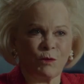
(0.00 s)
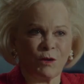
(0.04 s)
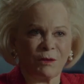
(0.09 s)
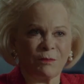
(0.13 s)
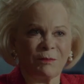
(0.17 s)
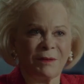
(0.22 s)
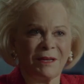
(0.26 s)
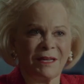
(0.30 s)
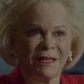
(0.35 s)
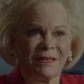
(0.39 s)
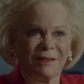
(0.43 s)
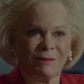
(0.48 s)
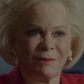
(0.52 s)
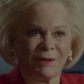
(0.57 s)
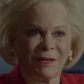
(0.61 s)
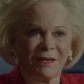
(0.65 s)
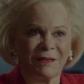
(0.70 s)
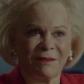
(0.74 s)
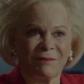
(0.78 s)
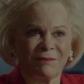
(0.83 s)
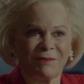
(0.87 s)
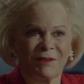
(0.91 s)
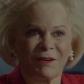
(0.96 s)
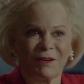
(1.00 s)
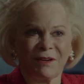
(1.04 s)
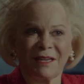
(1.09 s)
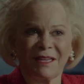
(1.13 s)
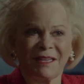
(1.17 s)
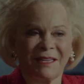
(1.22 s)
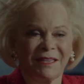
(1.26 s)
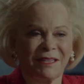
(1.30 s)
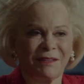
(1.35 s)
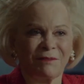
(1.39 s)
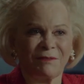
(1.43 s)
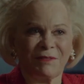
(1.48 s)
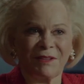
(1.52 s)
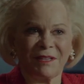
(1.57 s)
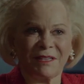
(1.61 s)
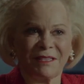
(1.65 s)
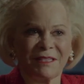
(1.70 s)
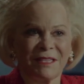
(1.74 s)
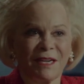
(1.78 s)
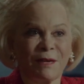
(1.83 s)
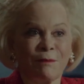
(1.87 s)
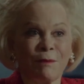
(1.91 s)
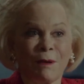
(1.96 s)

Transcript: work me in a very inconvenient time,